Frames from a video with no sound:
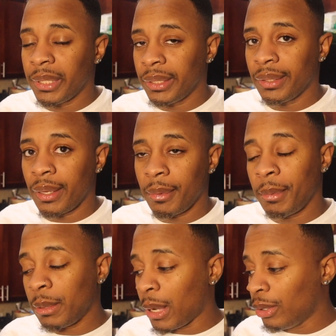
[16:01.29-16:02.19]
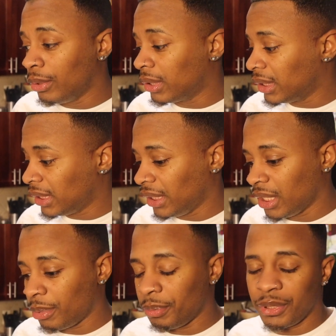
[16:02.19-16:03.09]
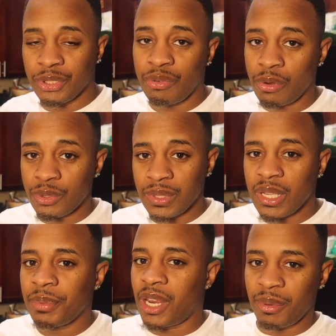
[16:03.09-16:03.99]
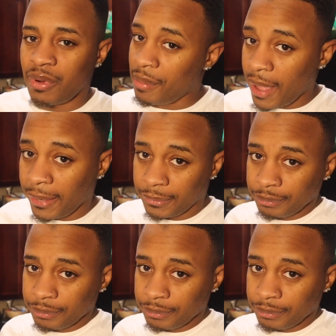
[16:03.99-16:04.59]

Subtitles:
but I'm going to make my hookah, clean up, and put these groceries up, and I'll be right back.